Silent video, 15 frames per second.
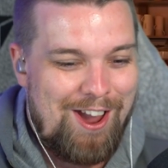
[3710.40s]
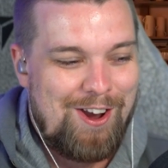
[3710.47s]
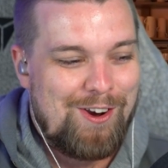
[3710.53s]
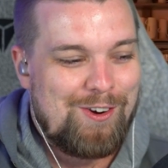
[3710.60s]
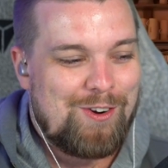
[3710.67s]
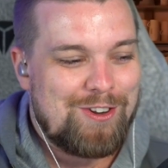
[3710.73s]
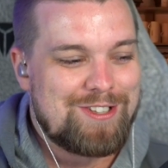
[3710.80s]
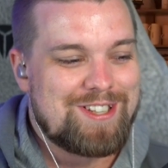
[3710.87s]

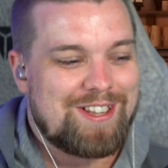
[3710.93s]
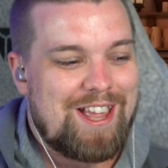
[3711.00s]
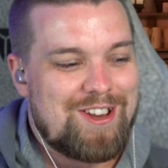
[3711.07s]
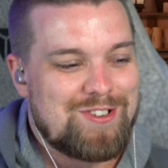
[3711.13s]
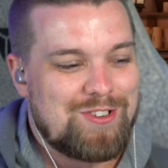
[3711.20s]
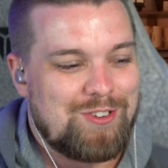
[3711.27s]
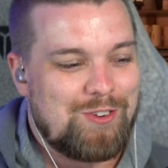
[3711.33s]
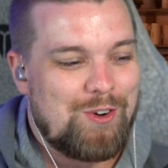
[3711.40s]

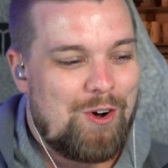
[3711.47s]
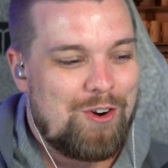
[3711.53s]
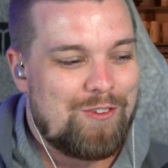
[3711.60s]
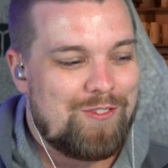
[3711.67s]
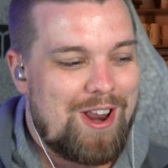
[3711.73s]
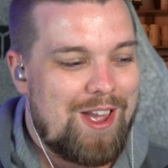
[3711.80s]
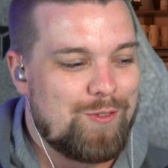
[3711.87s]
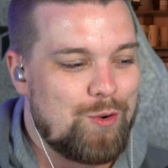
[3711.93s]
Constellation, god of
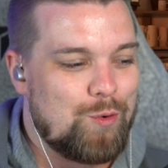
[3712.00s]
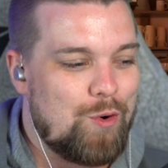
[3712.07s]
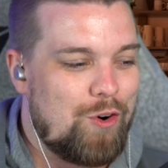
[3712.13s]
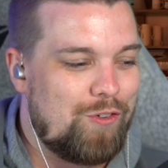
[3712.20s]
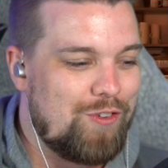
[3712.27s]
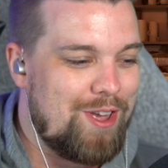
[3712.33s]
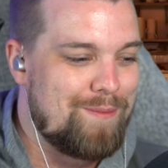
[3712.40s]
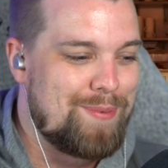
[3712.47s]
naval
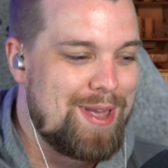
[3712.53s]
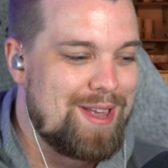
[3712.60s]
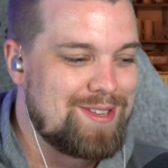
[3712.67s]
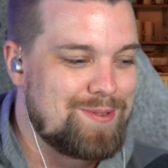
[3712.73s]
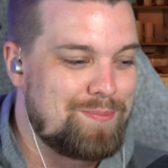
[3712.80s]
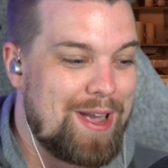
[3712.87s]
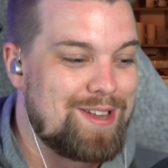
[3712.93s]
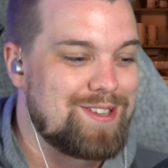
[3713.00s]
warfare, pays
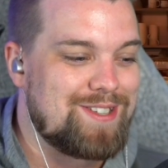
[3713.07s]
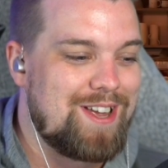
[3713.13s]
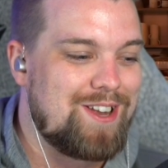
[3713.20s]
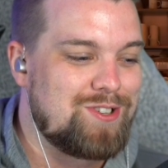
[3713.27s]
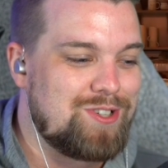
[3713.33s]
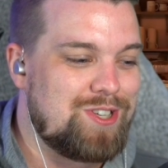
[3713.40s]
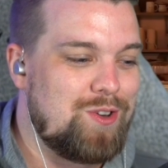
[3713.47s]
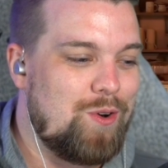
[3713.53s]

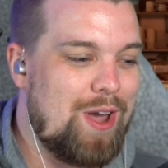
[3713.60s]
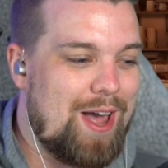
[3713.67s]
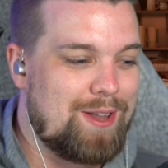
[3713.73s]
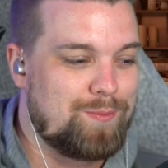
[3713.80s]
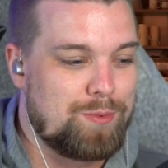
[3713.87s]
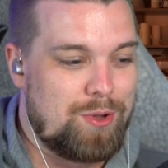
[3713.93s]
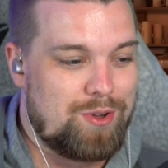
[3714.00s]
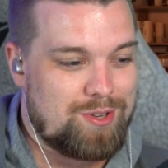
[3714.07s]
attention to your
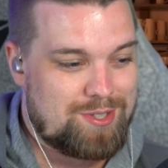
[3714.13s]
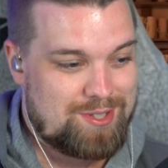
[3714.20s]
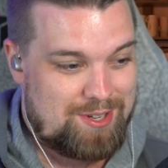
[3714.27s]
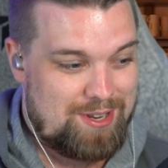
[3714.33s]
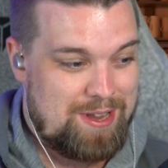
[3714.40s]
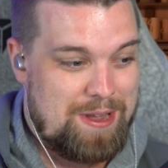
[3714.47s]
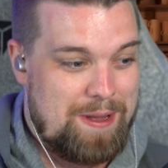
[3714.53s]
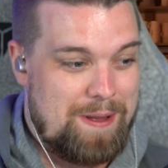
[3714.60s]
outburst.
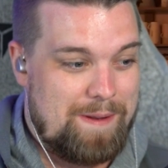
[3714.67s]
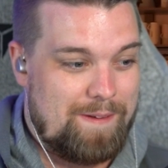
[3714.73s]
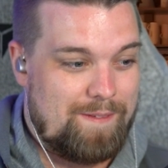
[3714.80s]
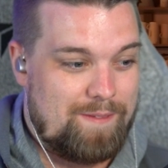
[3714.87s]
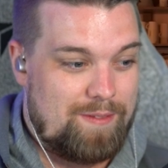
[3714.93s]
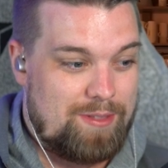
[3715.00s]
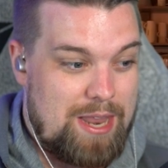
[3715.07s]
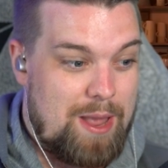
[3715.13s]

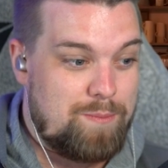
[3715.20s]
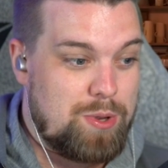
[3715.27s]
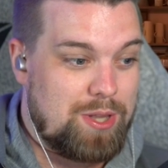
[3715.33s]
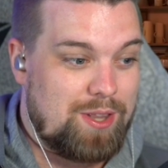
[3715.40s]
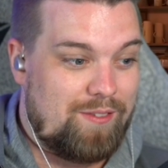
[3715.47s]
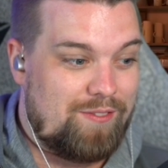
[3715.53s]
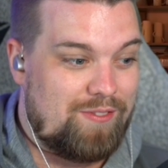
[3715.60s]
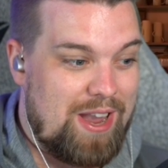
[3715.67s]

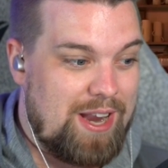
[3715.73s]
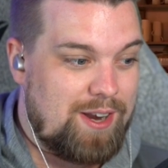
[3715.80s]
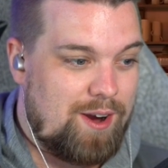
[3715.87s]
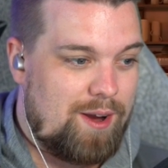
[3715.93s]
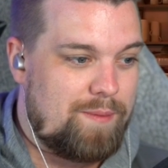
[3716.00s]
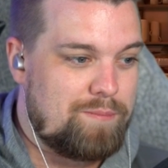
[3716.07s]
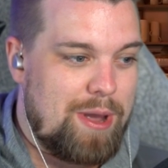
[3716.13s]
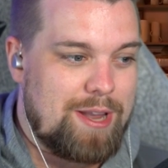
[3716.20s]
Nebula, Vader,
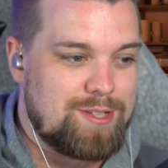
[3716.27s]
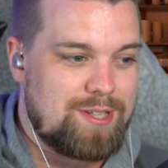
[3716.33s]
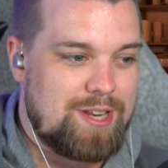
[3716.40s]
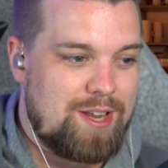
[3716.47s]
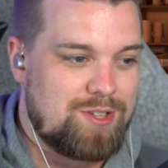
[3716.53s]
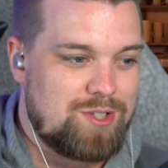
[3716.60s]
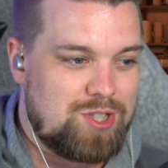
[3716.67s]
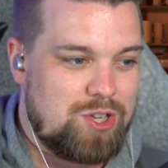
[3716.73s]
pays
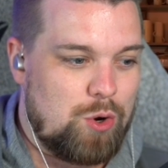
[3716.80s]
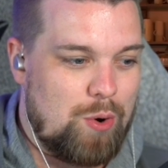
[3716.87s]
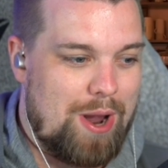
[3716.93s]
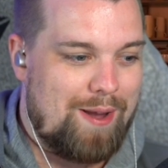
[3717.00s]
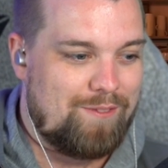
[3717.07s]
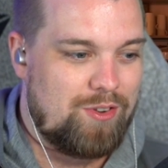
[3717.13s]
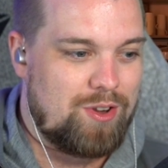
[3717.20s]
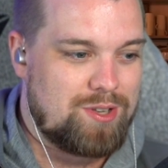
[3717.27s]
attention to your
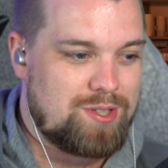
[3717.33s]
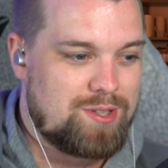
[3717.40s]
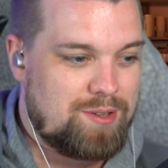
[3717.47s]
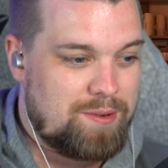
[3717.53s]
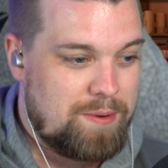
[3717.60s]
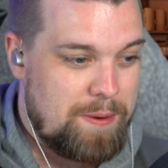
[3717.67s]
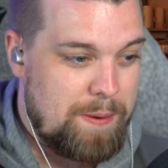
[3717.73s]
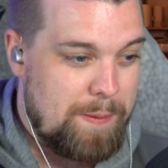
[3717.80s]
outburst.
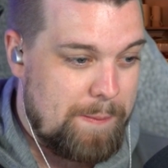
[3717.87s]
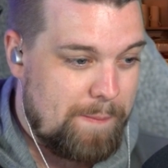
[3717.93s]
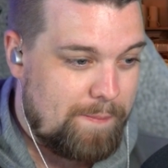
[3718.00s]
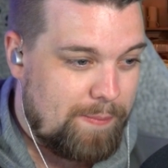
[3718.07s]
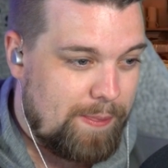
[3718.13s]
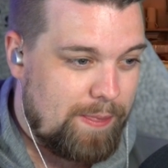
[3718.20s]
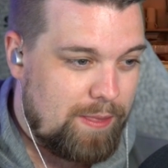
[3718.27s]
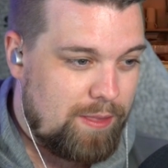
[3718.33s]

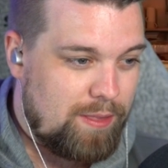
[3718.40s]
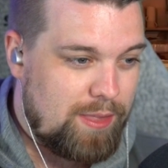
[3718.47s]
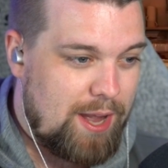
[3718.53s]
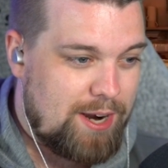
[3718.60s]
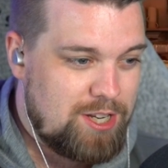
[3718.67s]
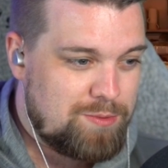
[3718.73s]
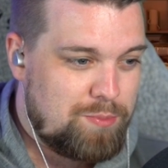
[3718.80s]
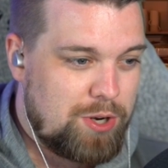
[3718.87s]

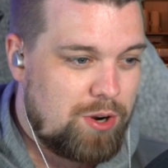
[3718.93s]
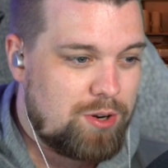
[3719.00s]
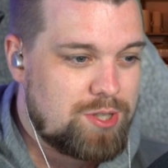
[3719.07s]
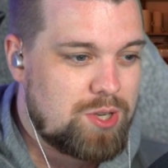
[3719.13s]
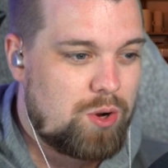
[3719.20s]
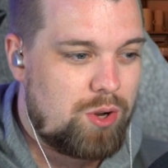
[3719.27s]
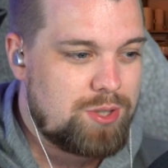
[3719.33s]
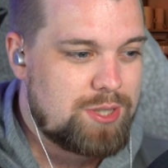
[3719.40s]
That is because
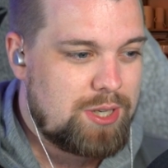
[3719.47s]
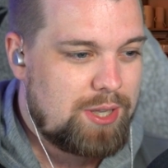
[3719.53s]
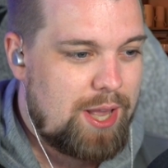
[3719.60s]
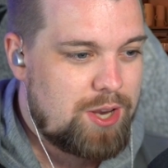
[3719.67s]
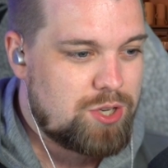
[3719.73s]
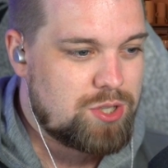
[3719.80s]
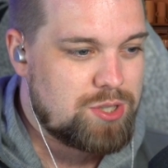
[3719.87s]
constellations